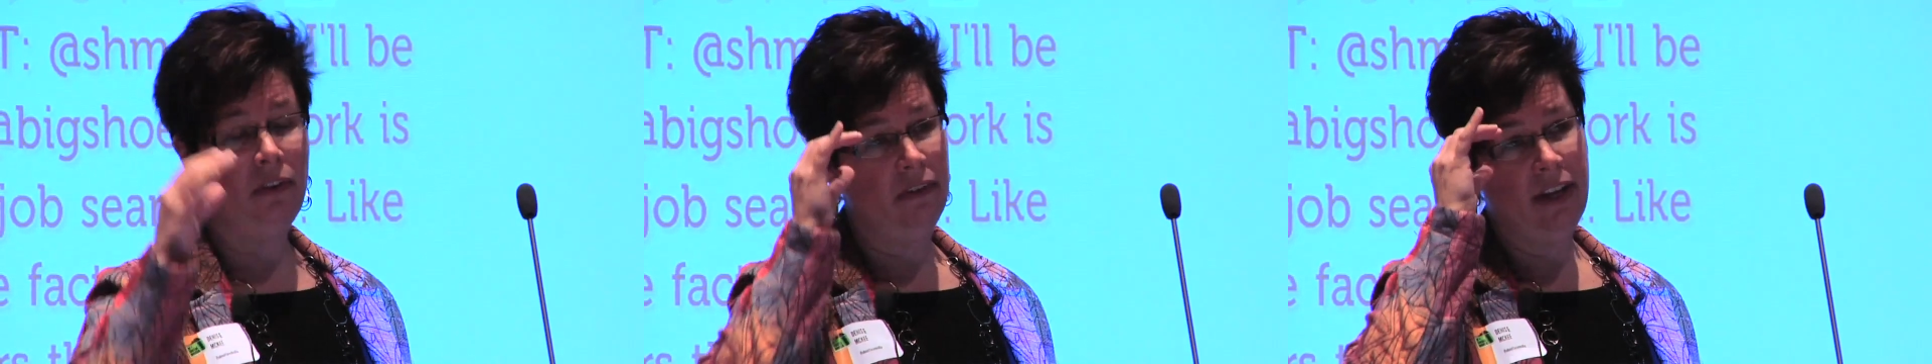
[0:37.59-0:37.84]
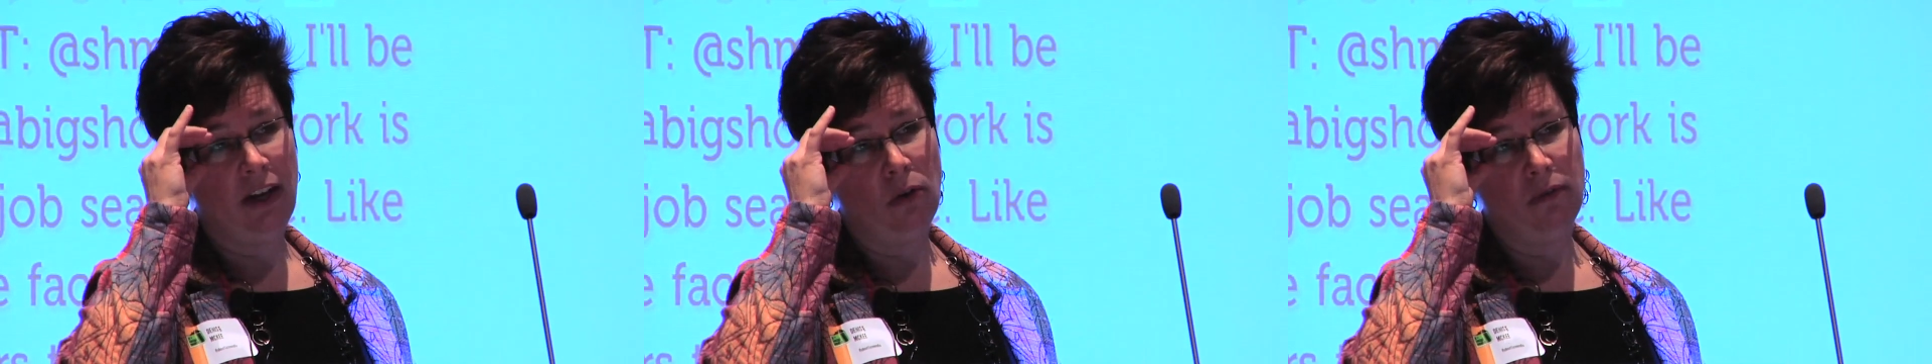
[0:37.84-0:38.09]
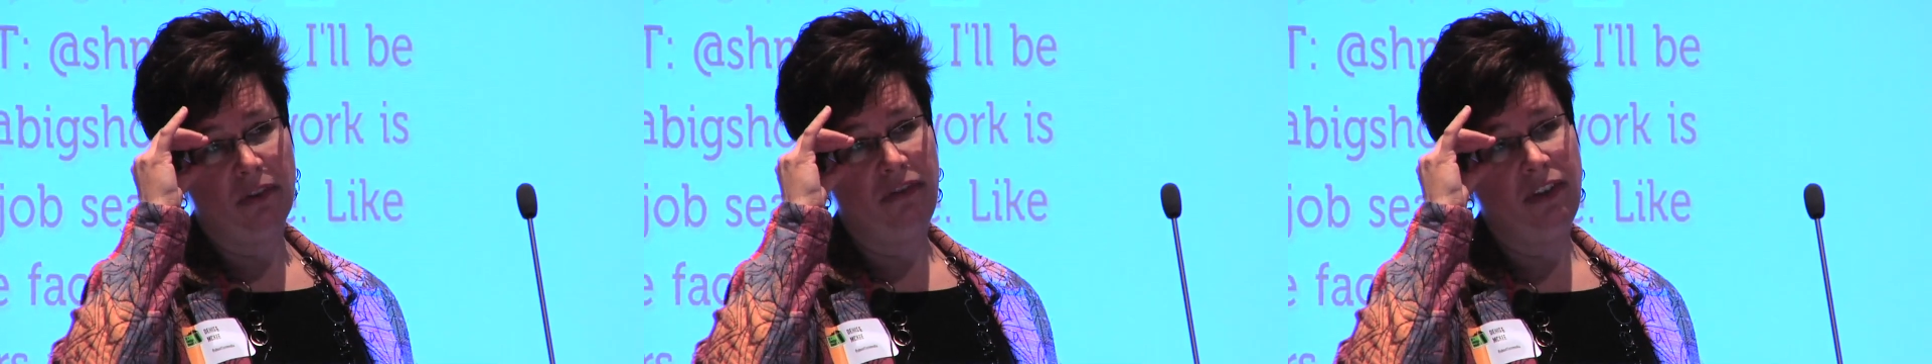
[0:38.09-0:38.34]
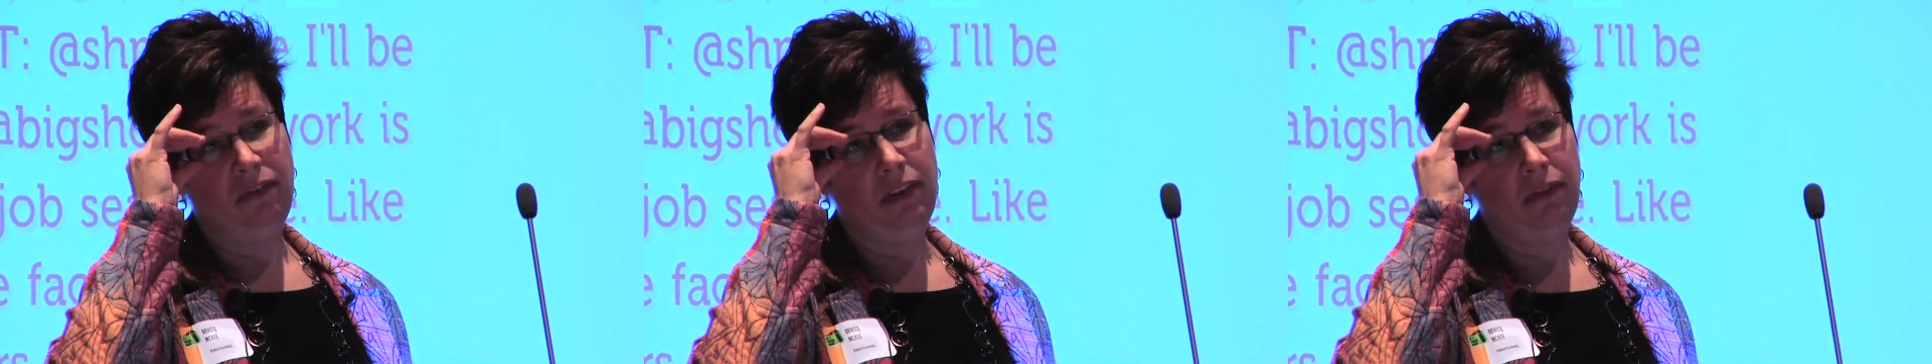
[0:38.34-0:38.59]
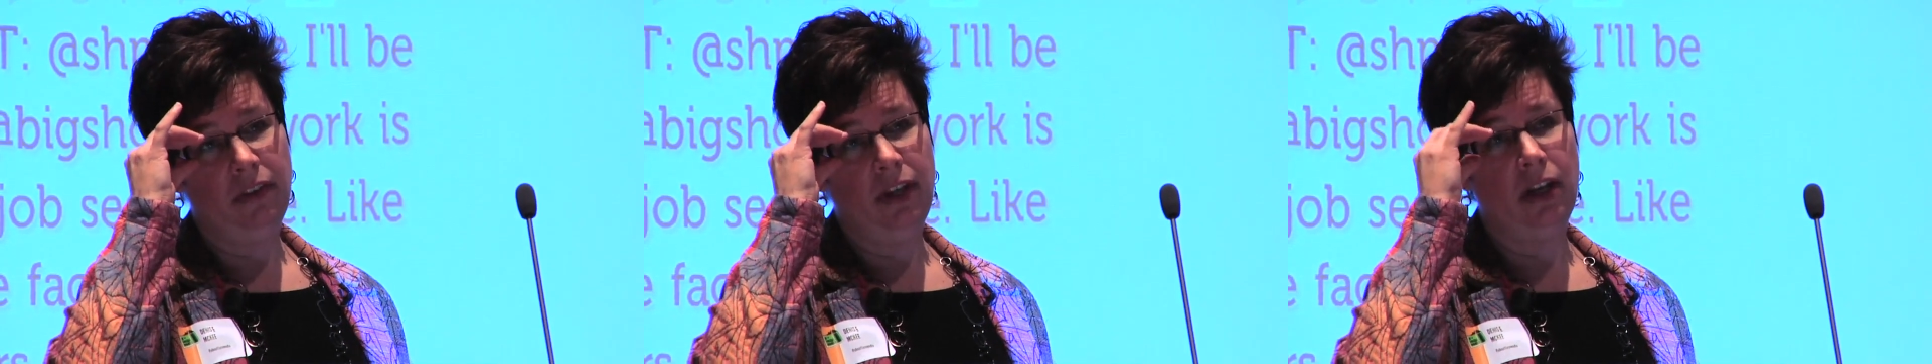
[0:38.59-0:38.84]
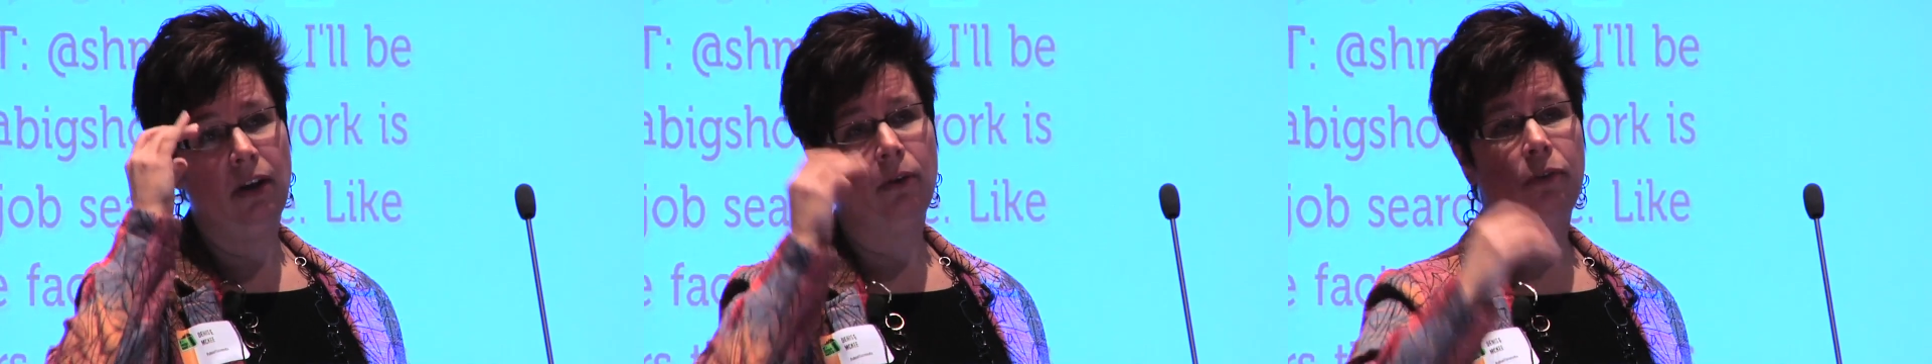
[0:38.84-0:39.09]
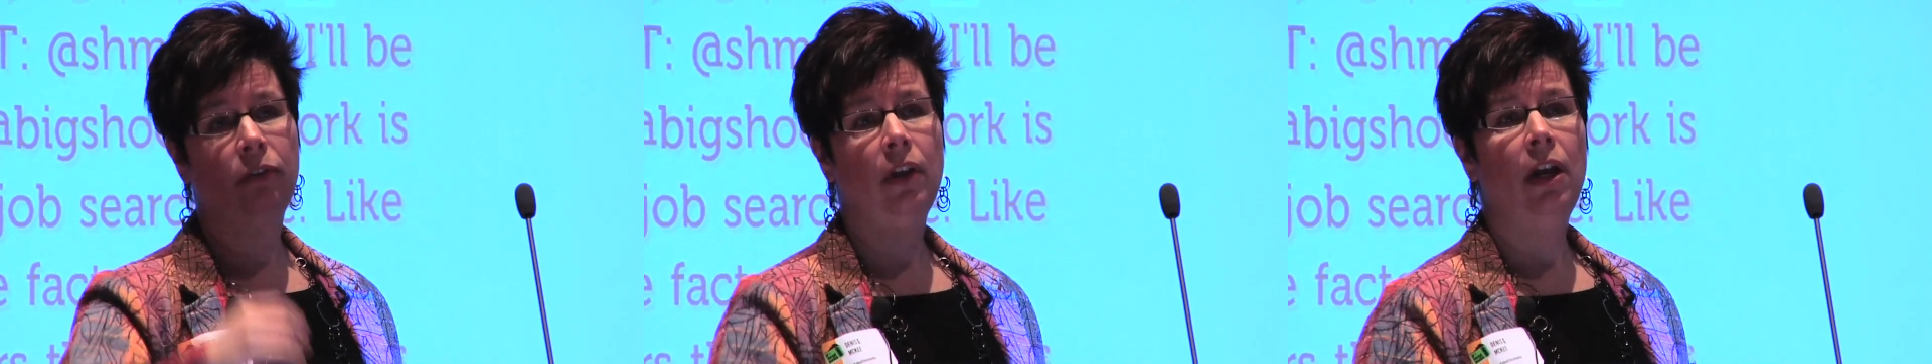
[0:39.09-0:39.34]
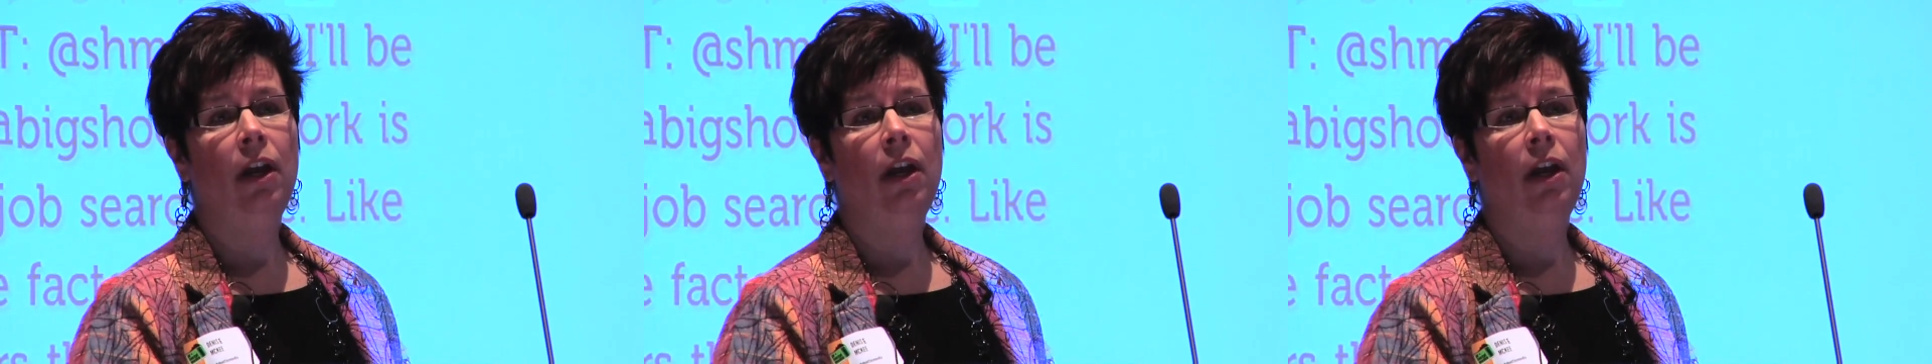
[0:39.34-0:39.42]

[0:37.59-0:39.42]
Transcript: They've got over 50 videos